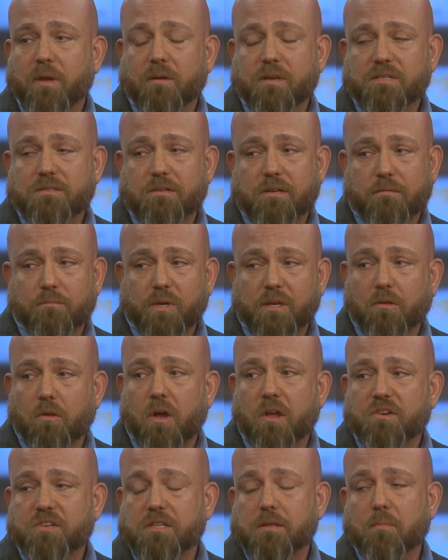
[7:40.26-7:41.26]
we
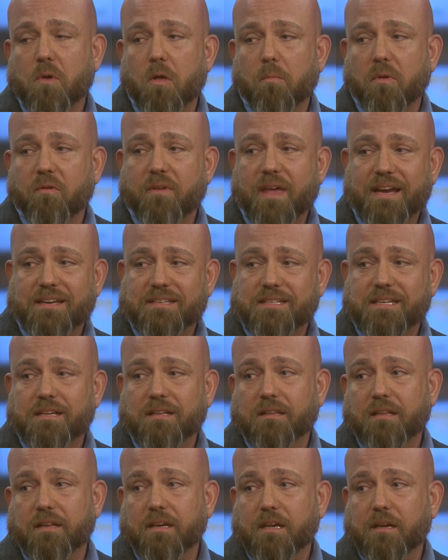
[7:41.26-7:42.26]
launched the mobile vaccine
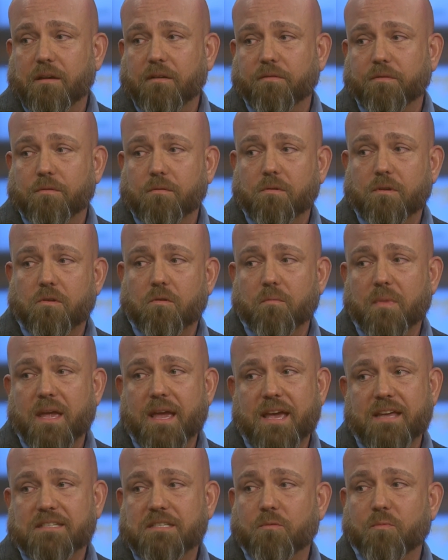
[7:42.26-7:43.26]
clinic through
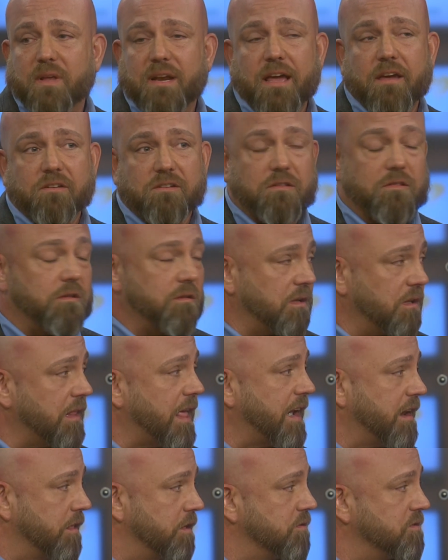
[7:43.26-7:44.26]
UMass and went out to a
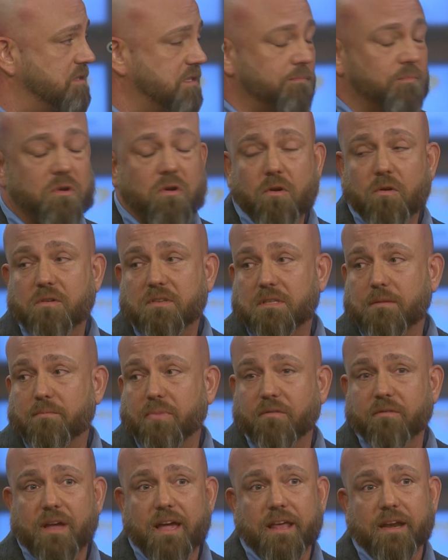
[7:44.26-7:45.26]
lot of those zip codes and
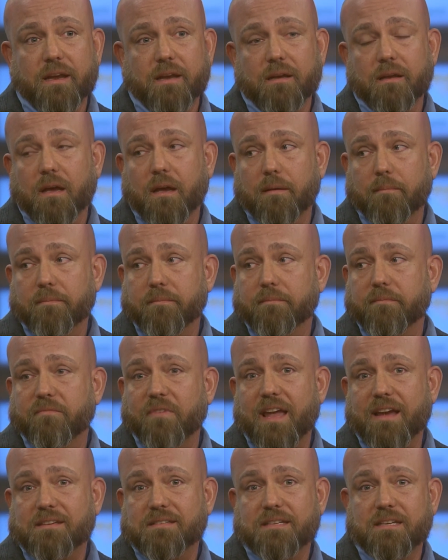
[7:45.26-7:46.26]
provided
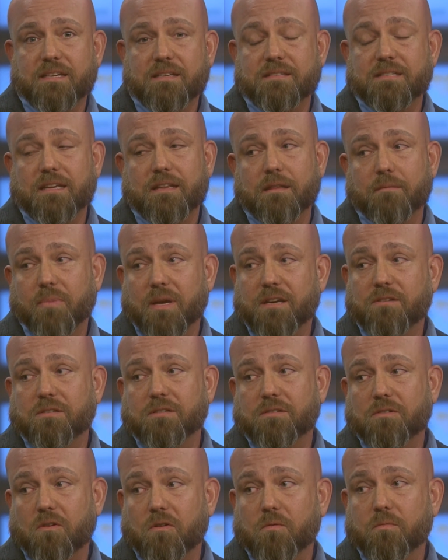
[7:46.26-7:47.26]
vaccines in the
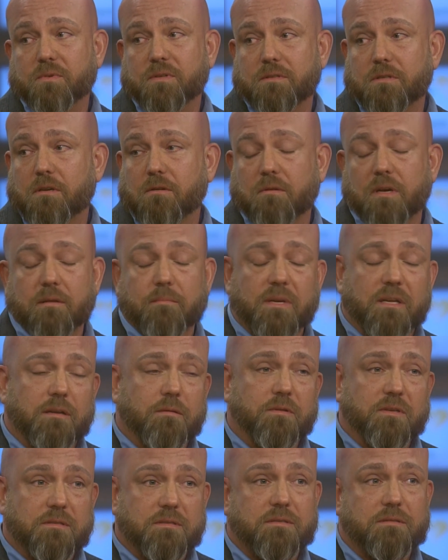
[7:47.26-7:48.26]
patient's homes. Mm-hmm. So I mean,
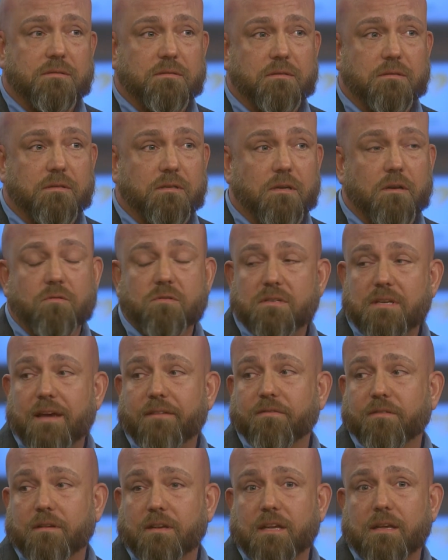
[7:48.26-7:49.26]
it was
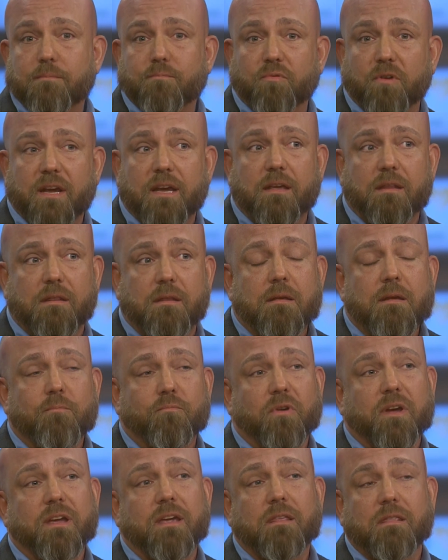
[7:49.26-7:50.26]
definitely bringing
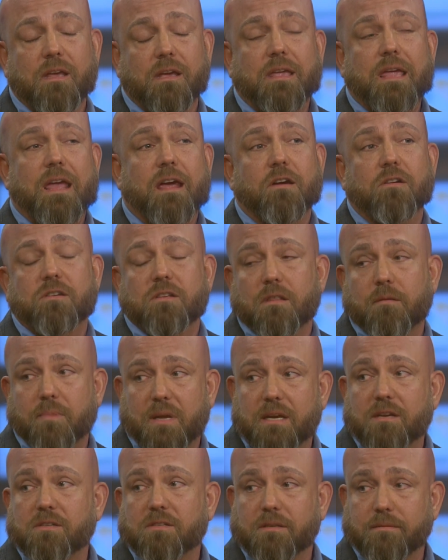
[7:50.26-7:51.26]
the care to the
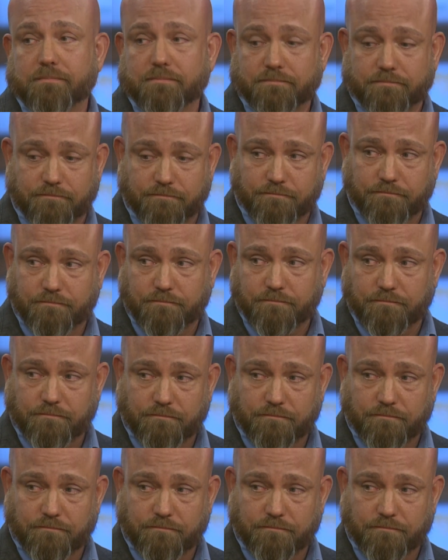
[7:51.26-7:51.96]
patient. Right,